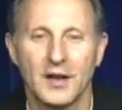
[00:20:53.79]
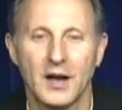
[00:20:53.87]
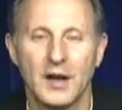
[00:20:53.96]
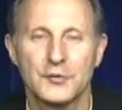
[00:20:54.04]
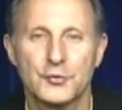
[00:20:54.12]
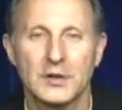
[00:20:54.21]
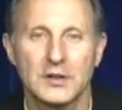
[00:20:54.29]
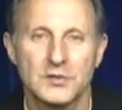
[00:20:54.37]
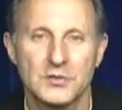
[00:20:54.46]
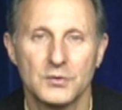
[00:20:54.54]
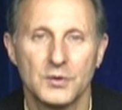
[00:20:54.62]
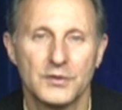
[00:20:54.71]

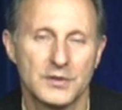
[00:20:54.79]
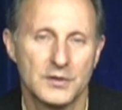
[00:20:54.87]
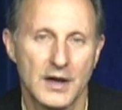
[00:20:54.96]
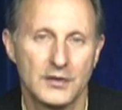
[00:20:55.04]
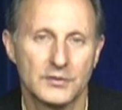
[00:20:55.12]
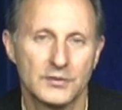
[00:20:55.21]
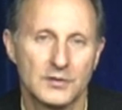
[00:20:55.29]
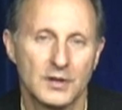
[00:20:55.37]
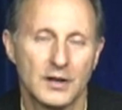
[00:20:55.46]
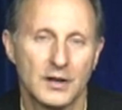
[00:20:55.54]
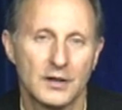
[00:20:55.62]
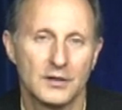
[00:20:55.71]
Trikatu is a nice
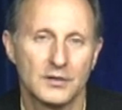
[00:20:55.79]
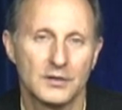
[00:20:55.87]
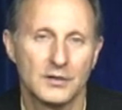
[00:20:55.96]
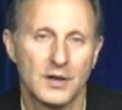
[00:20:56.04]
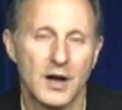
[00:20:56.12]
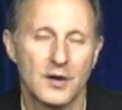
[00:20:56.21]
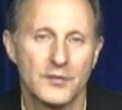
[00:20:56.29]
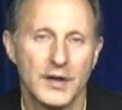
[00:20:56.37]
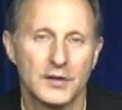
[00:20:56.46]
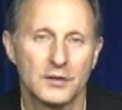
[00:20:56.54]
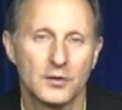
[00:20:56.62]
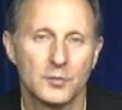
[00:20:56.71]

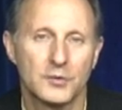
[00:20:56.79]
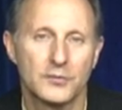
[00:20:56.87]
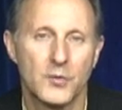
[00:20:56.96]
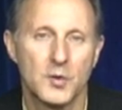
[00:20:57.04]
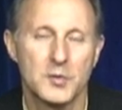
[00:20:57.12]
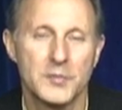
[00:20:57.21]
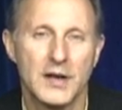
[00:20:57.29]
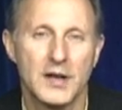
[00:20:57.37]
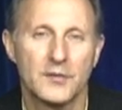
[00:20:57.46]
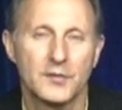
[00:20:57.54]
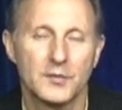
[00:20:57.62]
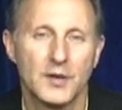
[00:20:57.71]
Ayurvedic herbal formula made
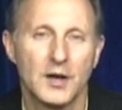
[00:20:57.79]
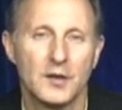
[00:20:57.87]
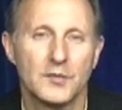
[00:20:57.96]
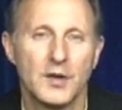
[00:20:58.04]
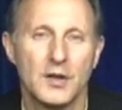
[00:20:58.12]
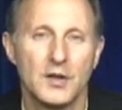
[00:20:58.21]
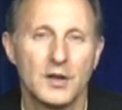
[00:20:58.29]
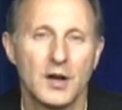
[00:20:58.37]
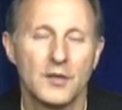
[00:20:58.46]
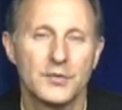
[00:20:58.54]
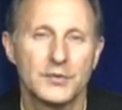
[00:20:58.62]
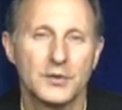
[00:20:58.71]
out
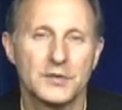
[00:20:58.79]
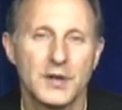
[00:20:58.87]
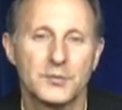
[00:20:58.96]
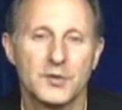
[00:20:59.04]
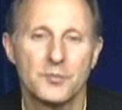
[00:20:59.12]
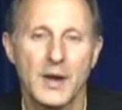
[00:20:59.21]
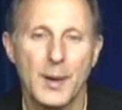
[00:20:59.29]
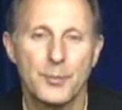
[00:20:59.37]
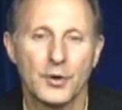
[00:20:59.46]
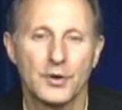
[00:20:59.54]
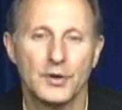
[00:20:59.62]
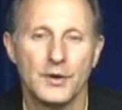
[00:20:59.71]
of certain types of
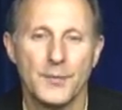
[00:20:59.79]
pepper,